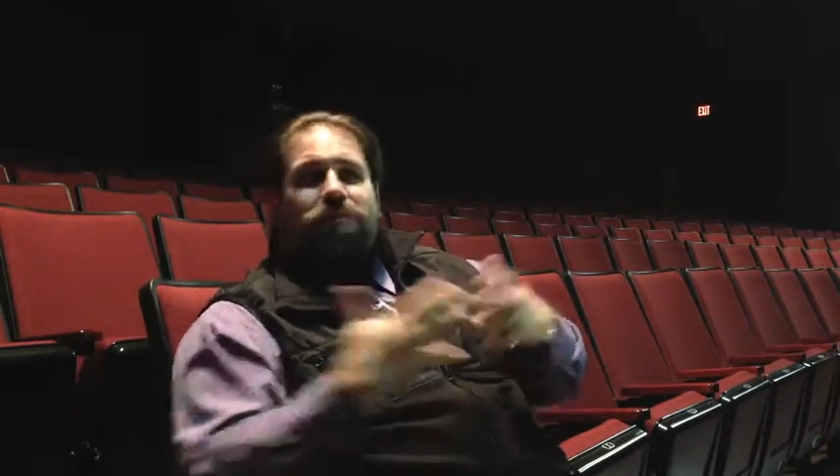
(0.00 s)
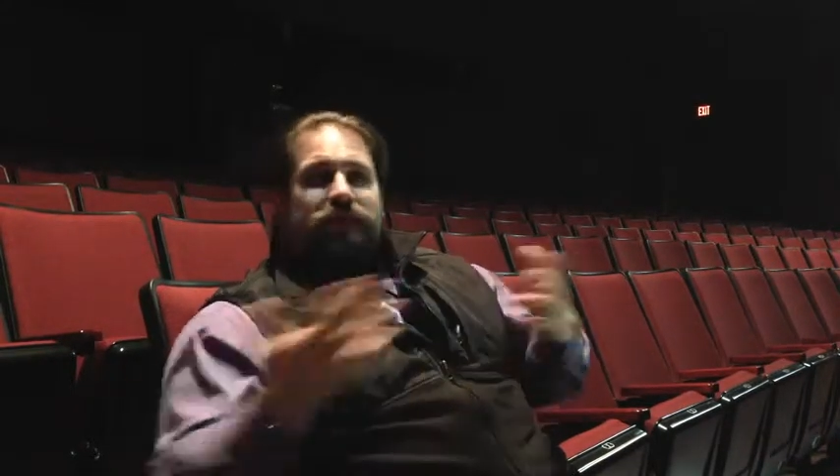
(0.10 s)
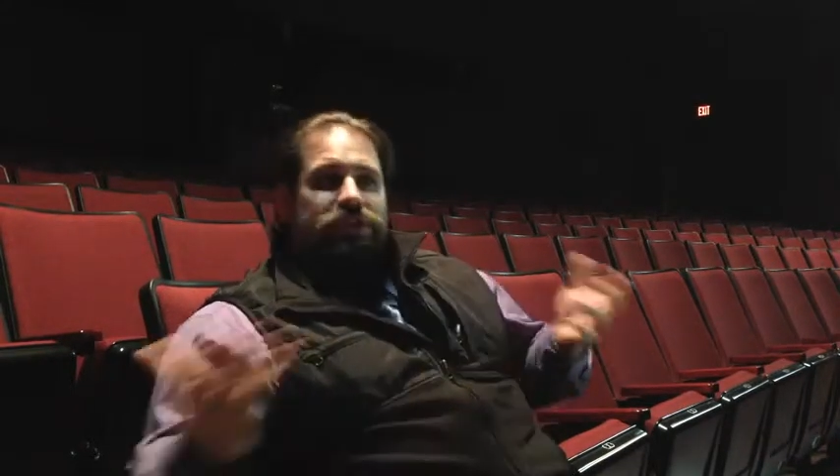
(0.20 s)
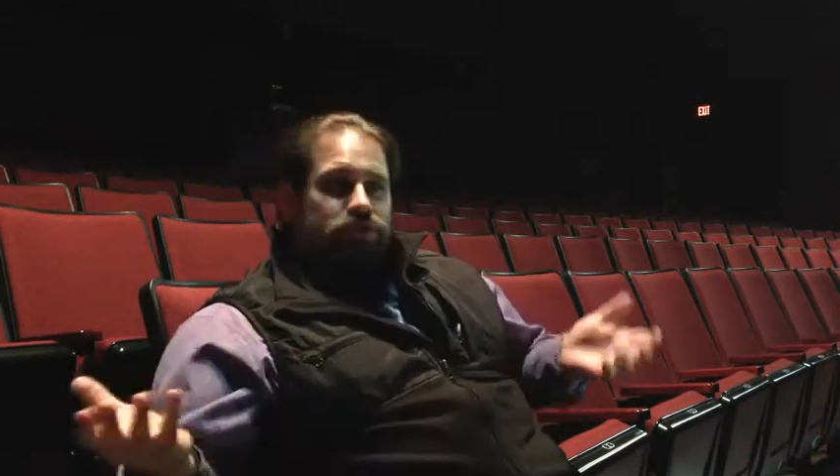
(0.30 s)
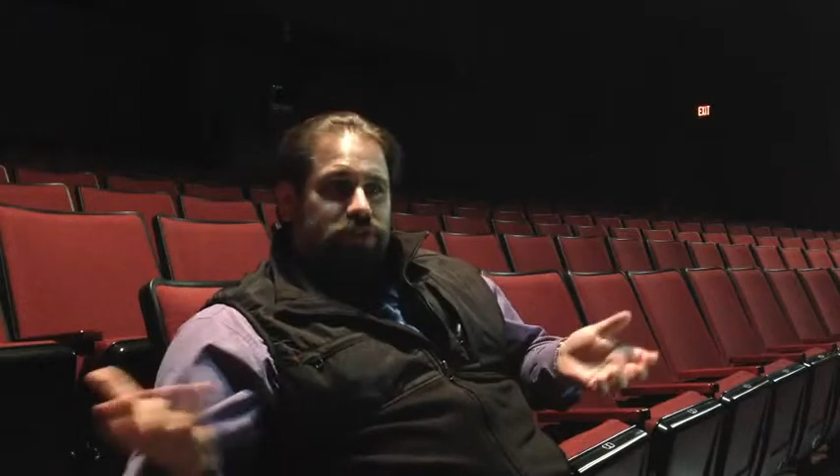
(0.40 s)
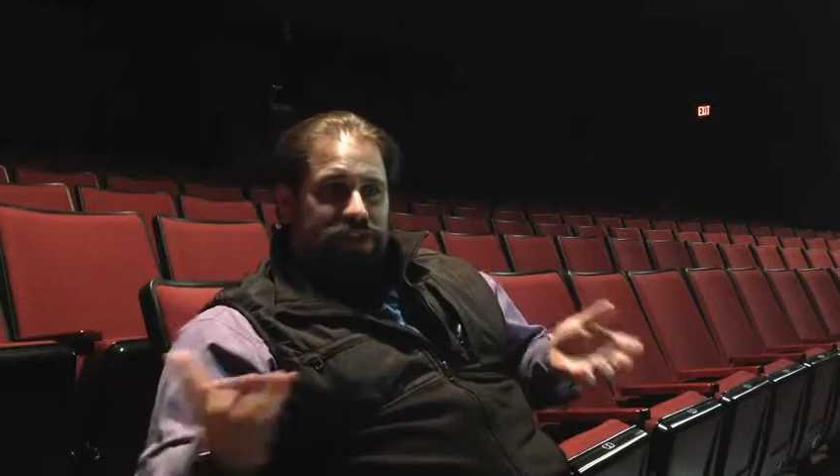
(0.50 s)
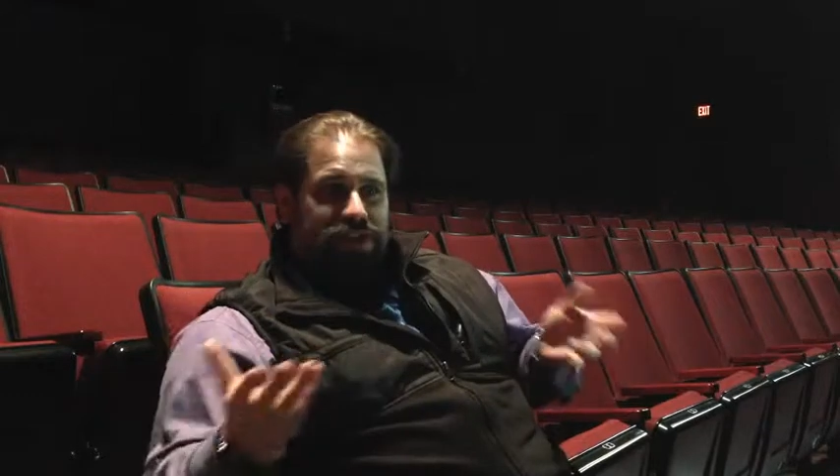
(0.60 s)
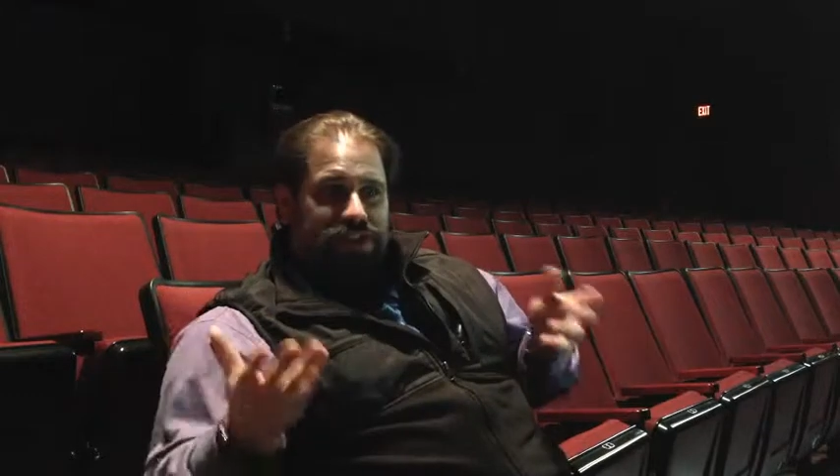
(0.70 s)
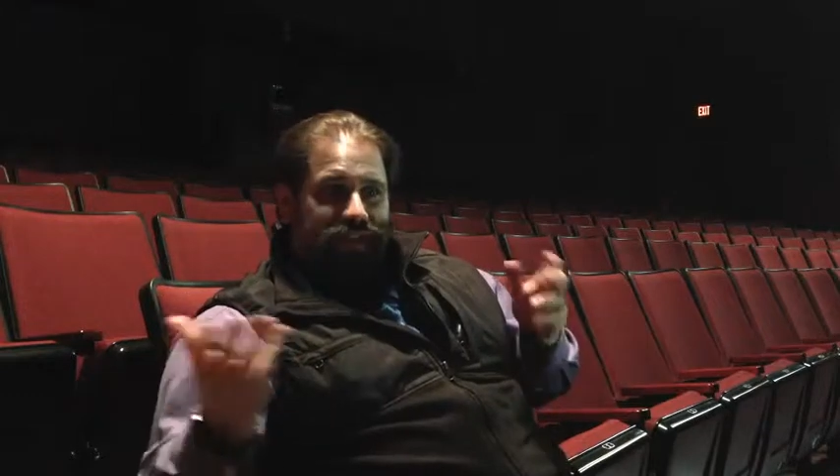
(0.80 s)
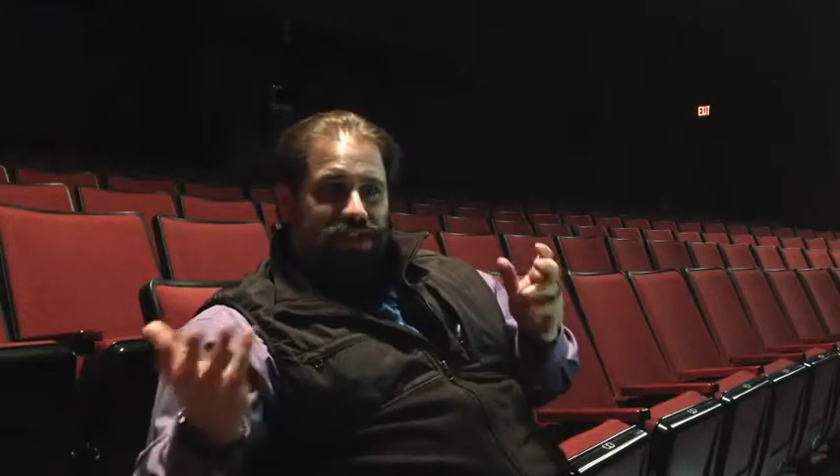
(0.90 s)
mystery
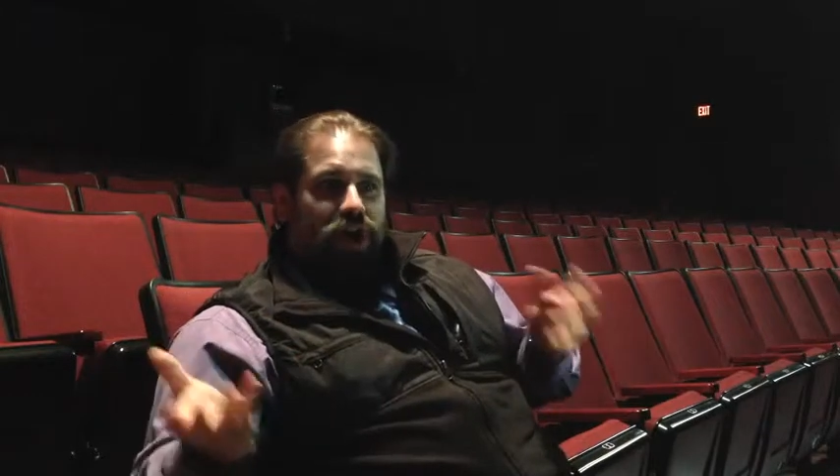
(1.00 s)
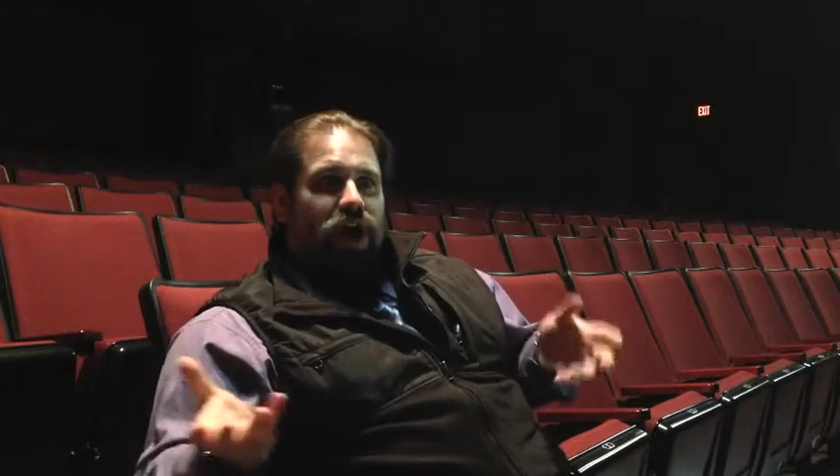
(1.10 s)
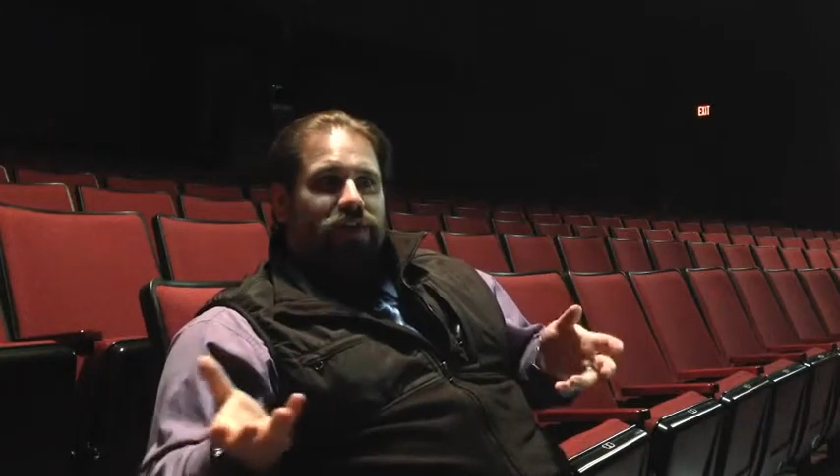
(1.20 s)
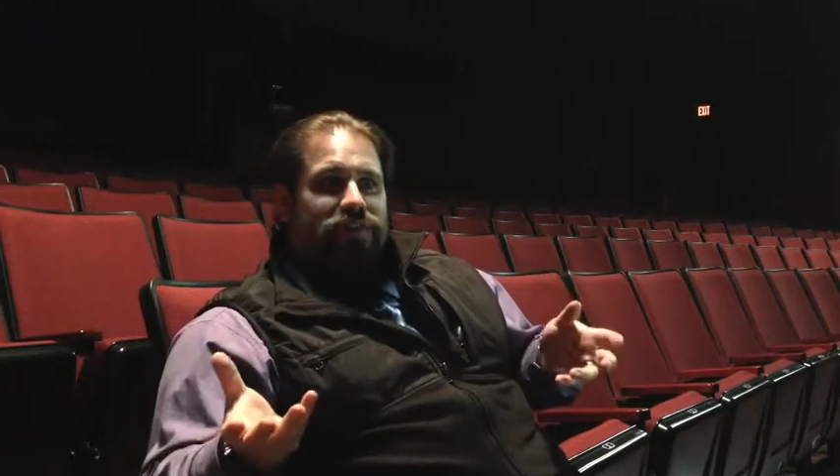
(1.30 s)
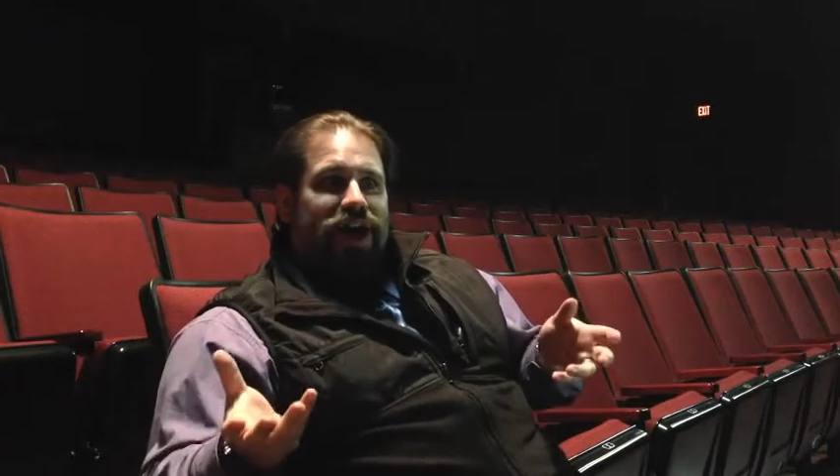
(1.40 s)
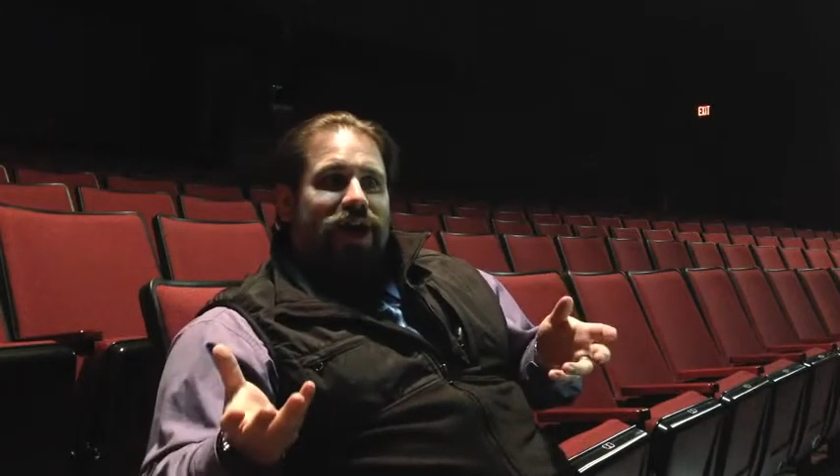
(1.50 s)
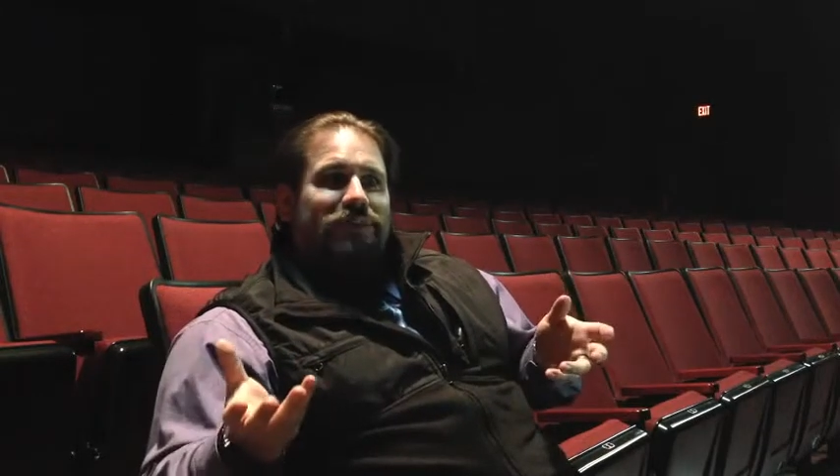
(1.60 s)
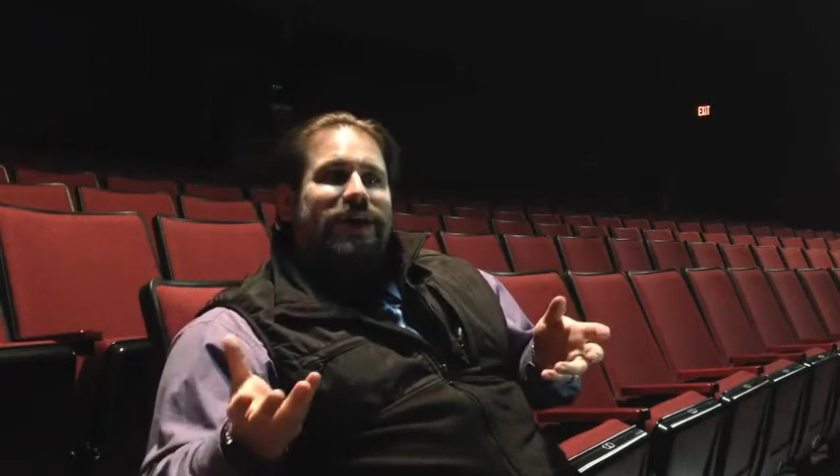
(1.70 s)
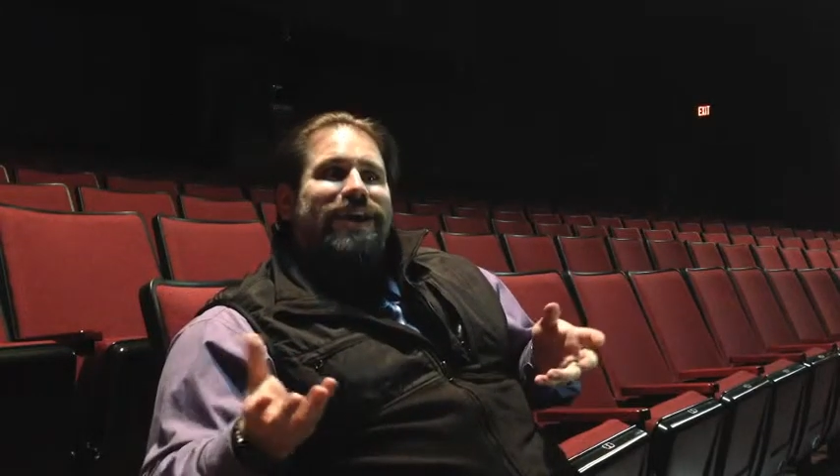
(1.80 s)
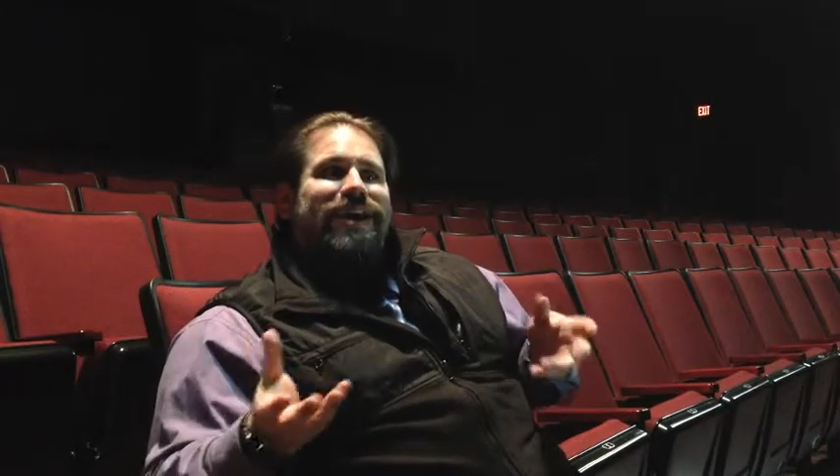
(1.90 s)
since the dawn of time,